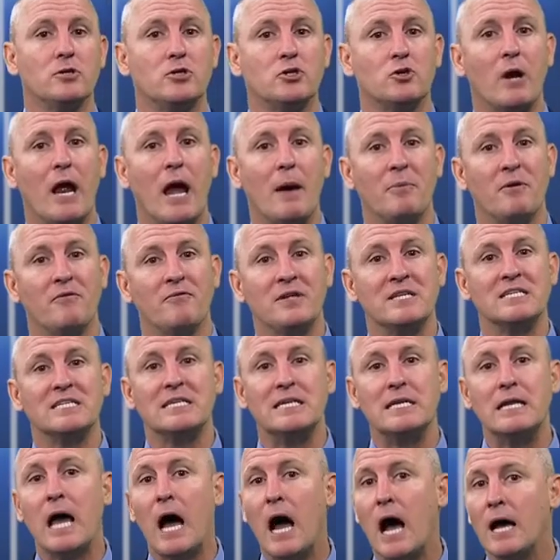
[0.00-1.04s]
trap if it's
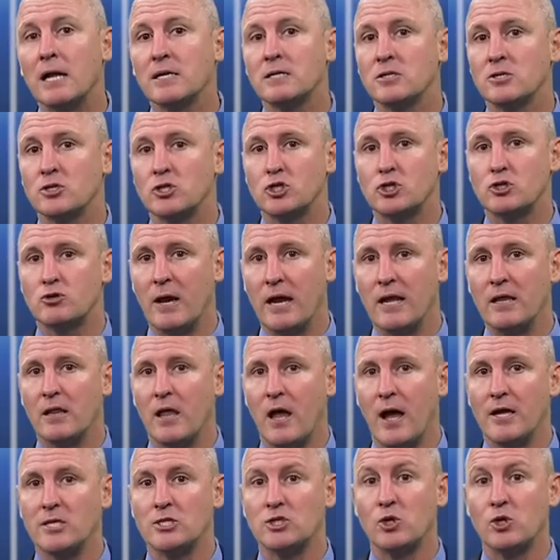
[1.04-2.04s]
not straight line.